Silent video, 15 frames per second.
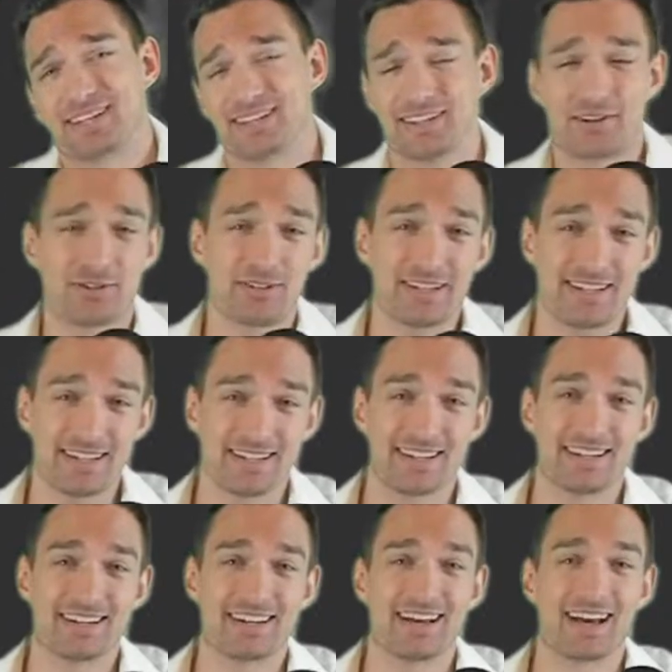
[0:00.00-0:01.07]
Literally,
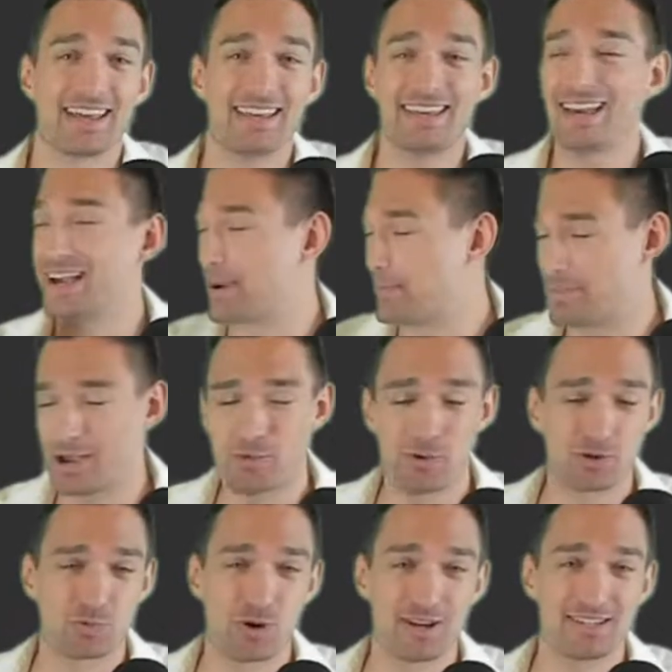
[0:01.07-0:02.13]
you can pick
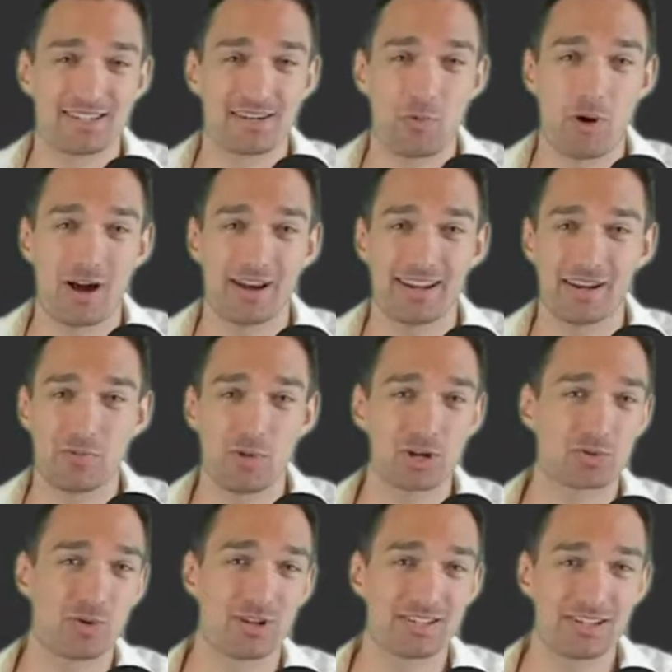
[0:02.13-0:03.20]
which ones you want and
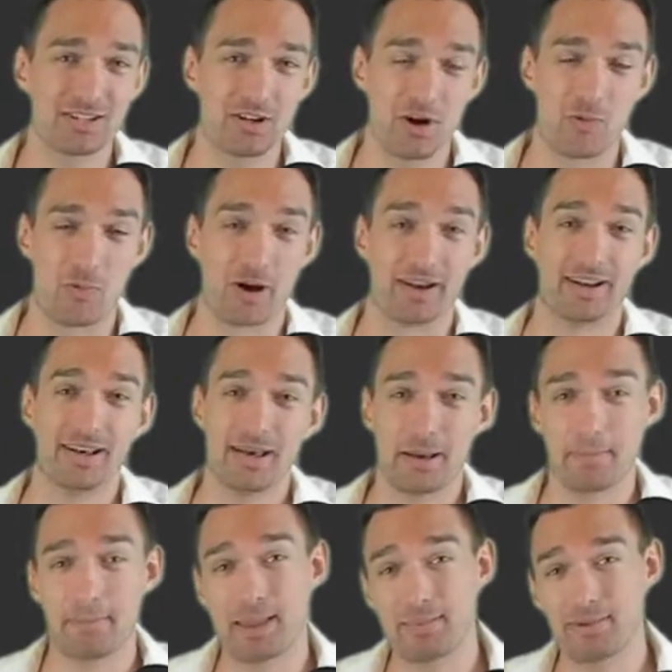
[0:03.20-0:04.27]
which ones you don't want.
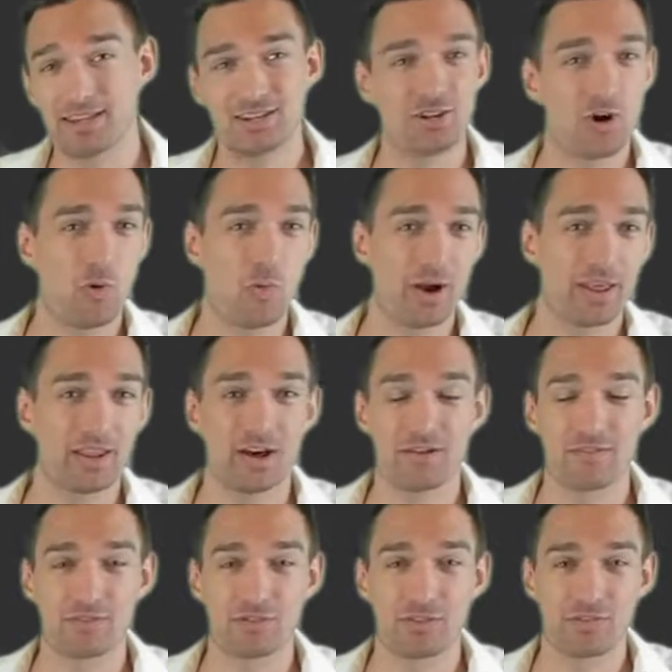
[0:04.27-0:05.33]
Maybe you don't want it on
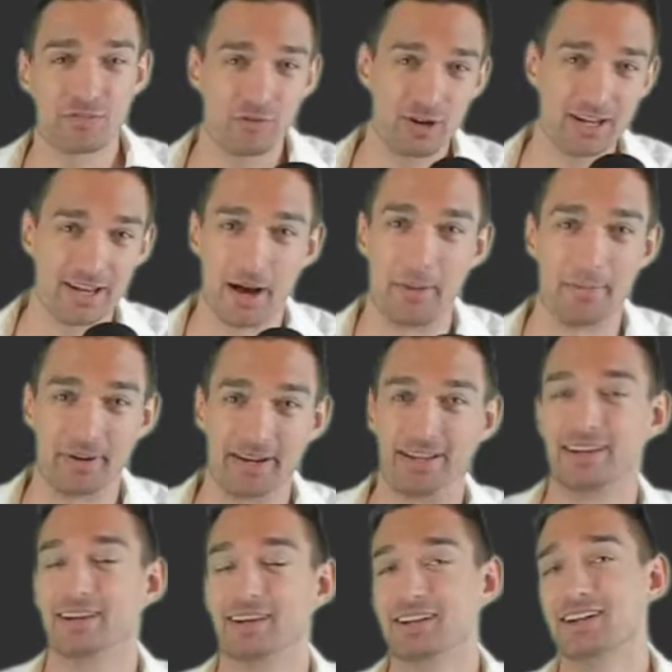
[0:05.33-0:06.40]
for the free
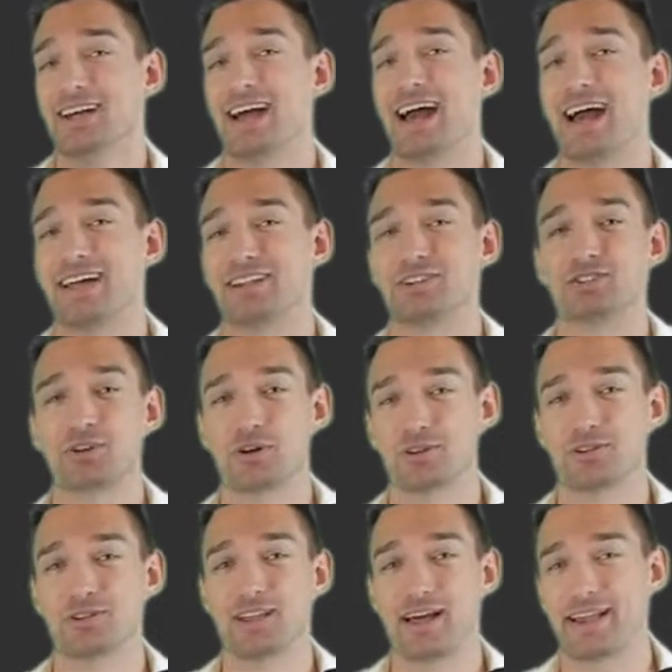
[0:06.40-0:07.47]
company. And so
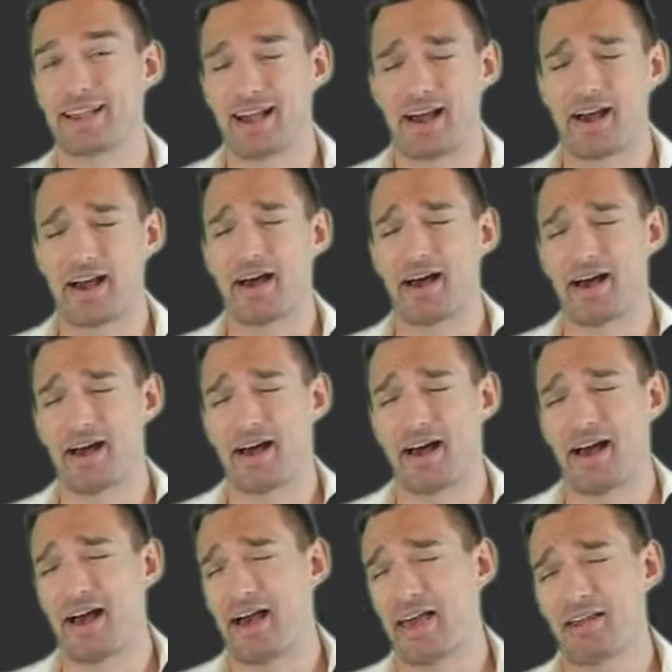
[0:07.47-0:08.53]
you're like,
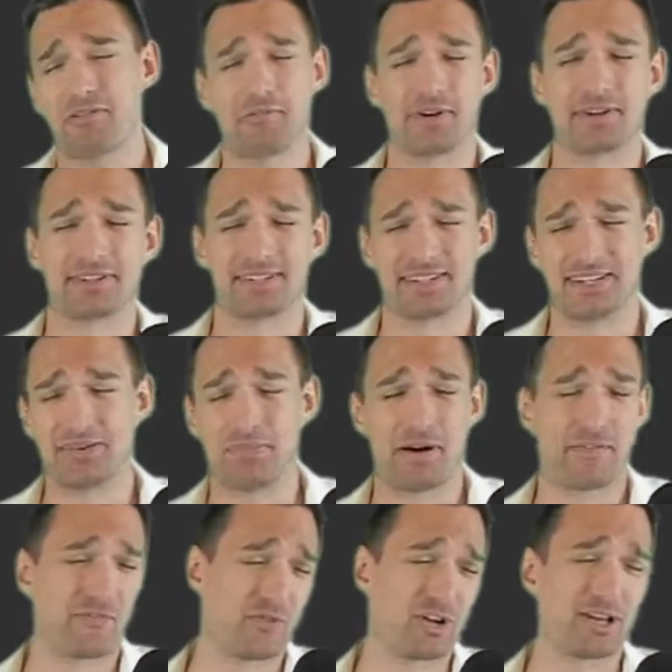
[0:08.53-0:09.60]
I don't want to see
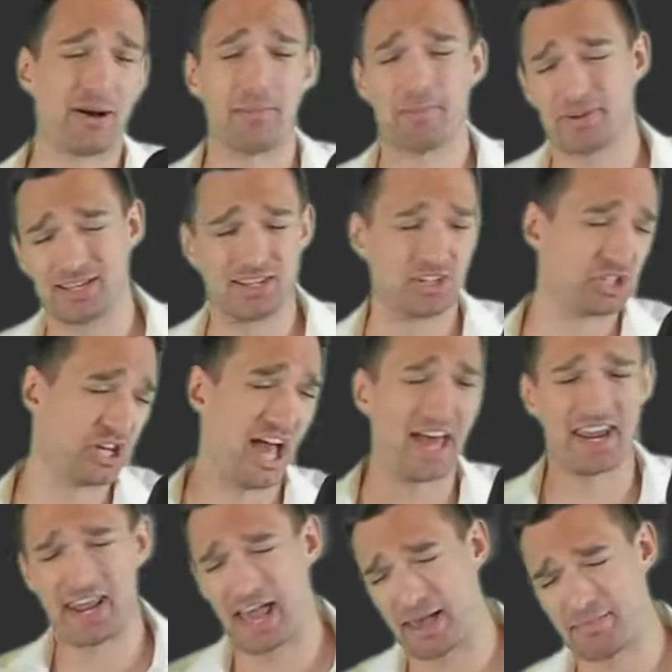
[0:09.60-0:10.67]
my free company
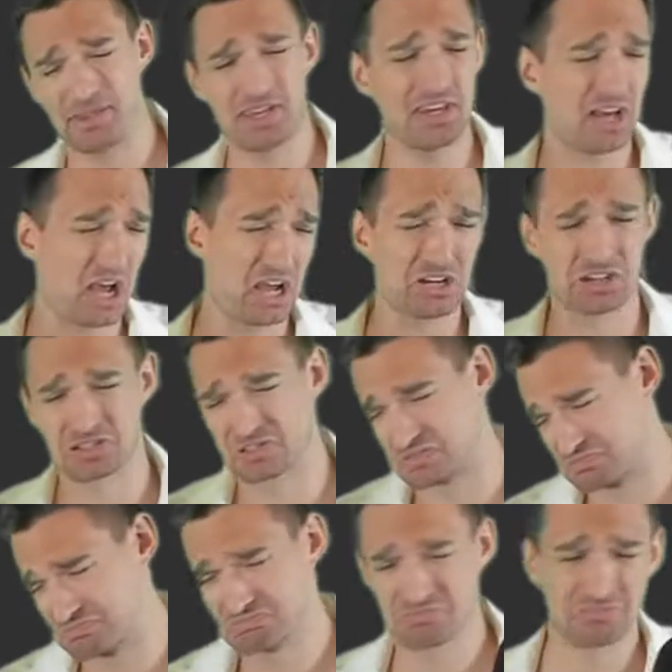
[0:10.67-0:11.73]
chatting at me. I just
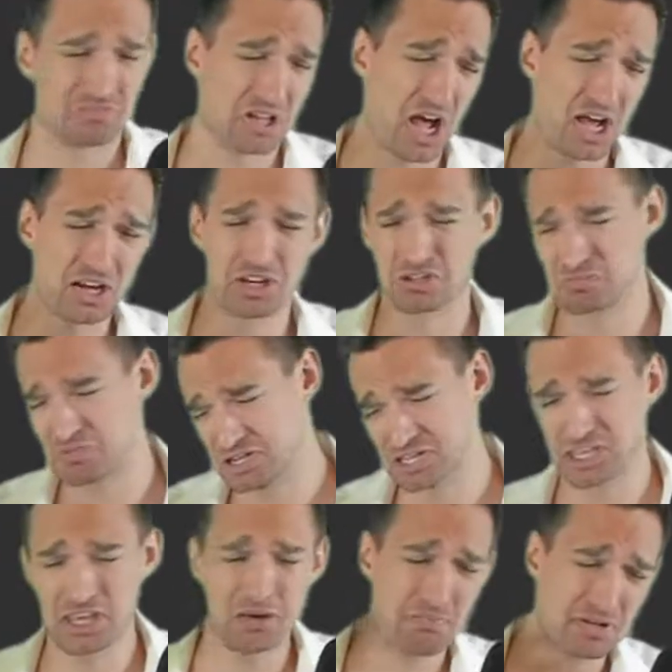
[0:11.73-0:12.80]
want to
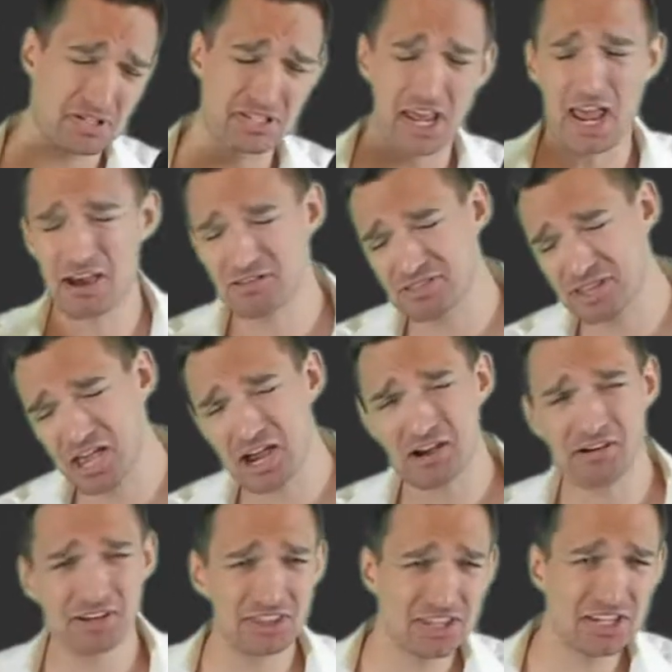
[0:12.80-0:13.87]
keep it down
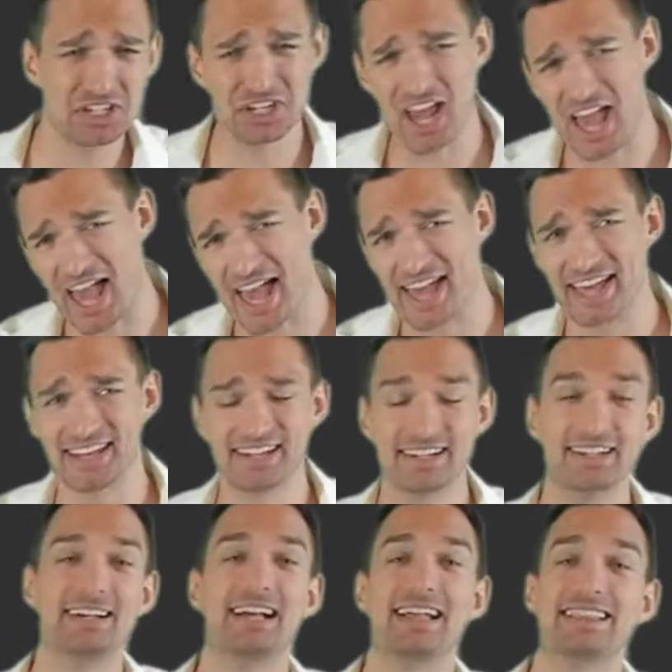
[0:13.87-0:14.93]
there in the chat.
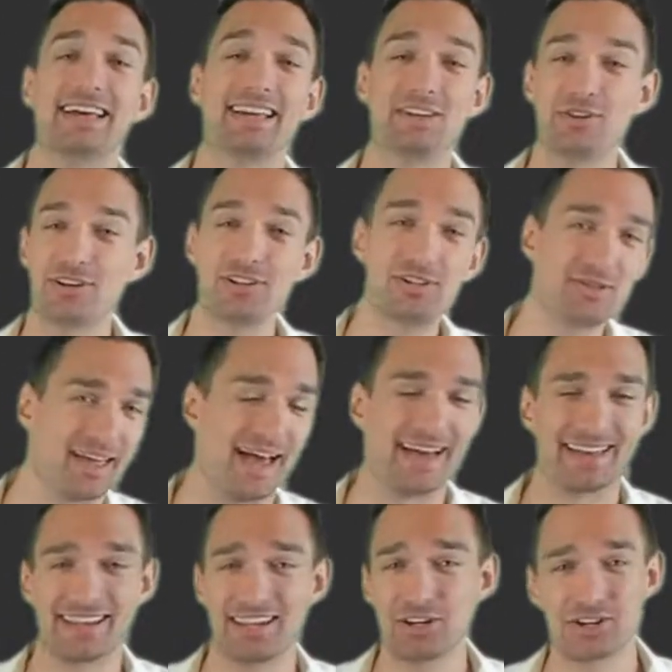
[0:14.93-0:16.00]
Then you can do
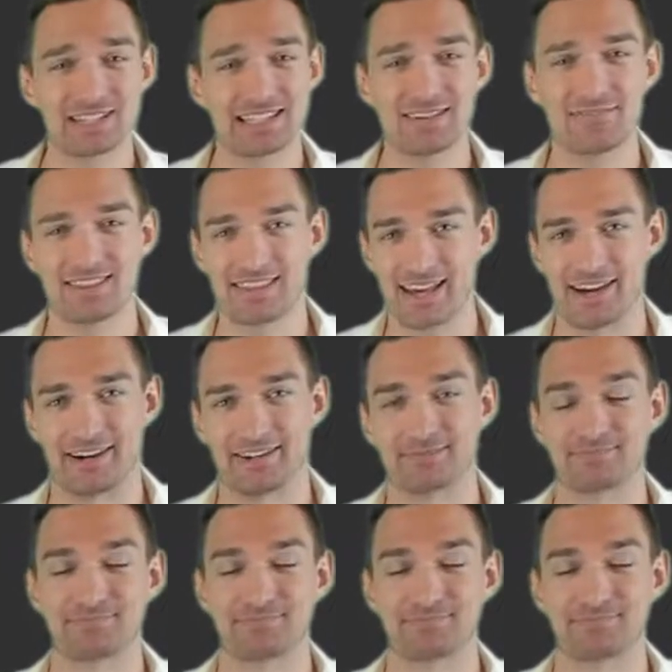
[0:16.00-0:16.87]
that. You just leave it there.